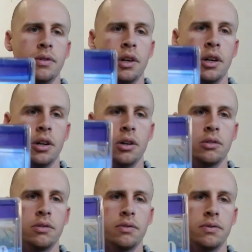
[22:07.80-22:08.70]

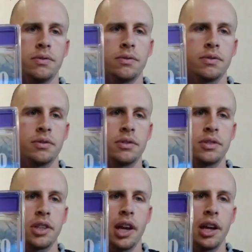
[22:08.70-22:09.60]

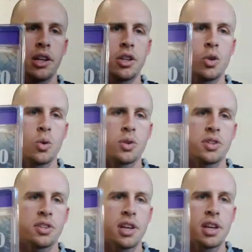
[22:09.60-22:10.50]
can you
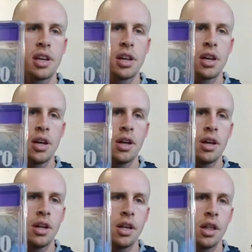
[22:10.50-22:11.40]
see
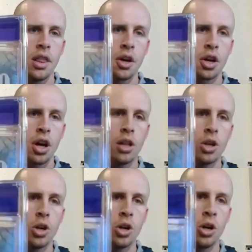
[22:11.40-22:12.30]
the
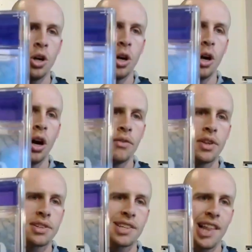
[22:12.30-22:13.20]
color of
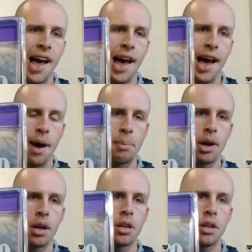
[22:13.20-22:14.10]
the slab?
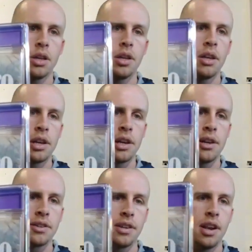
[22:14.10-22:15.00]
It
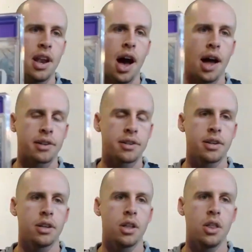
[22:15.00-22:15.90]
is not
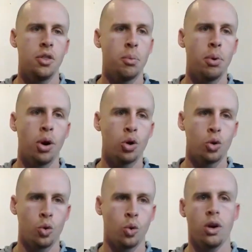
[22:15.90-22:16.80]
the
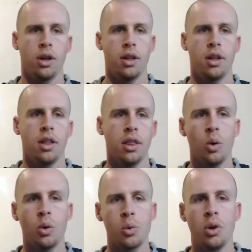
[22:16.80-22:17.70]
blue that
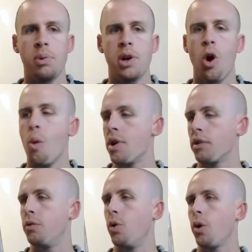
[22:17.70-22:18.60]
we would be
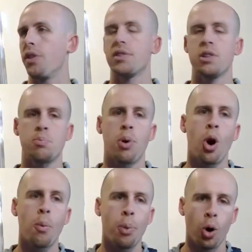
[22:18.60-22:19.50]
hoping for. This is
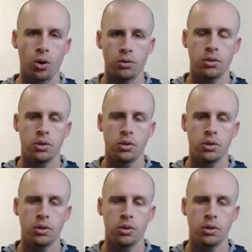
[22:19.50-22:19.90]
purple.